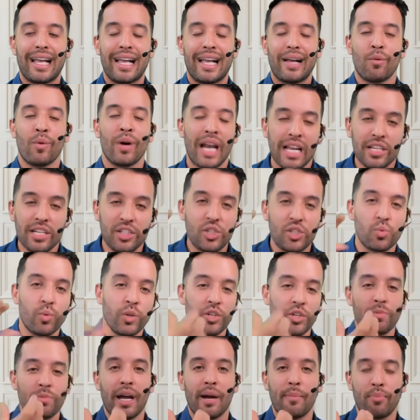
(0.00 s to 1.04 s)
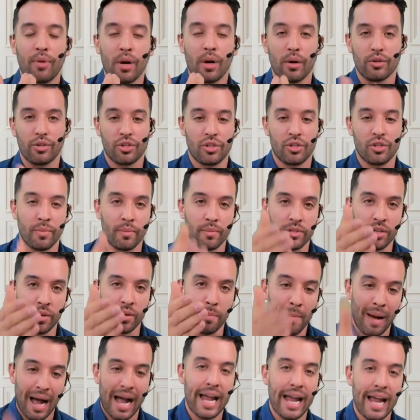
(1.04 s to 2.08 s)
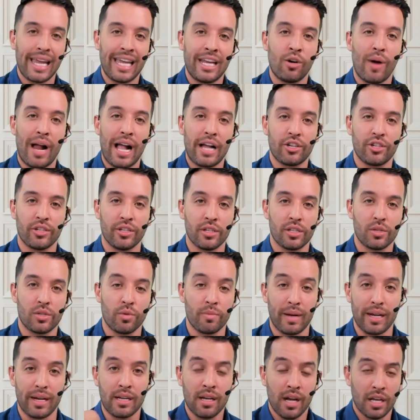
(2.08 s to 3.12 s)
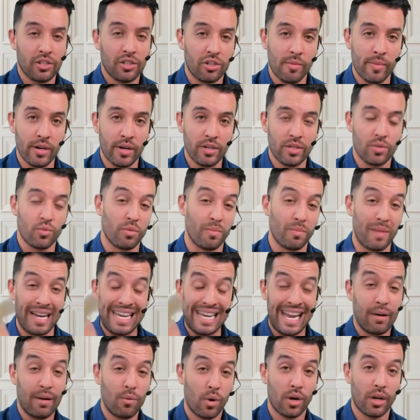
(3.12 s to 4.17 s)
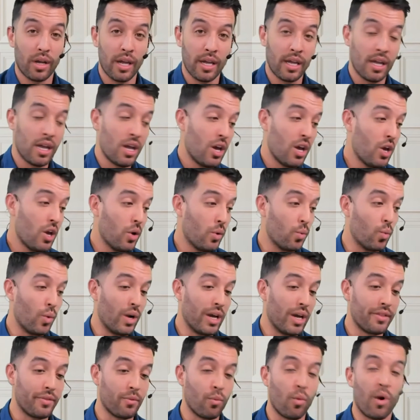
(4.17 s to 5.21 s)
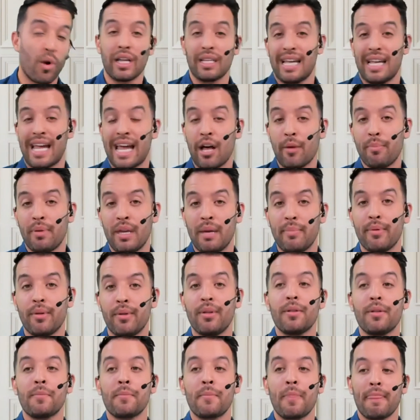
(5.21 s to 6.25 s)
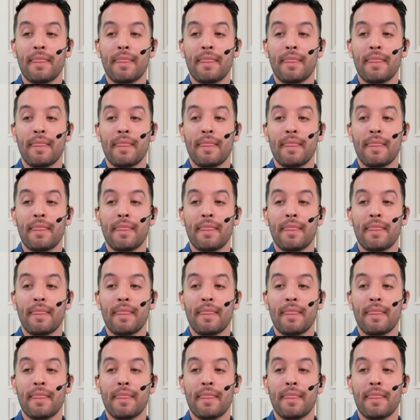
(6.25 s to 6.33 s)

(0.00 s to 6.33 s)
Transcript: When I switched my approach to my interactions with my customers, with my networking, with wanting to help people